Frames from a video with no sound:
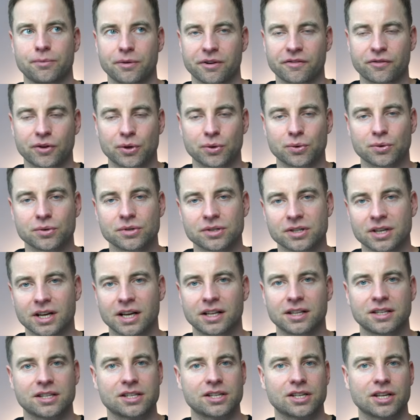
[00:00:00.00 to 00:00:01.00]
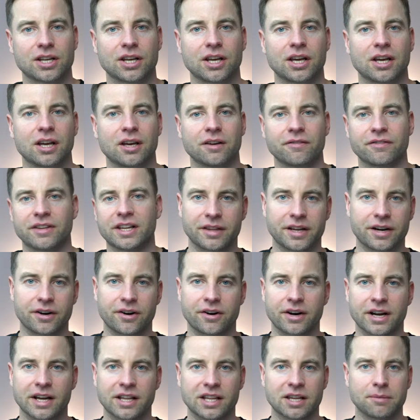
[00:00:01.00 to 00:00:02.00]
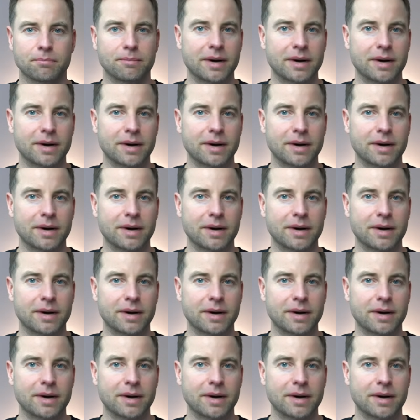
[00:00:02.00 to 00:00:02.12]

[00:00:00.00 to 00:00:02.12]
reviews and see if there are any